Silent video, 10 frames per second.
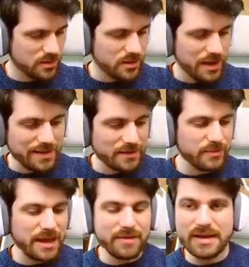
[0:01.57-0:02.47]
And then
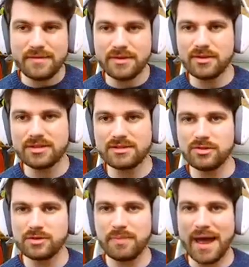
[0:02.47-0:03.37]
we haven't even
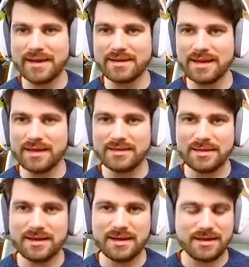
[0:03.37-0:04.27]
looked back at
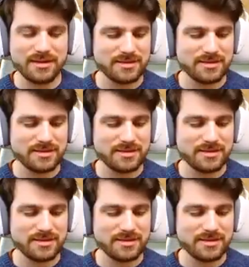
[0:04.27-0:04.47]
the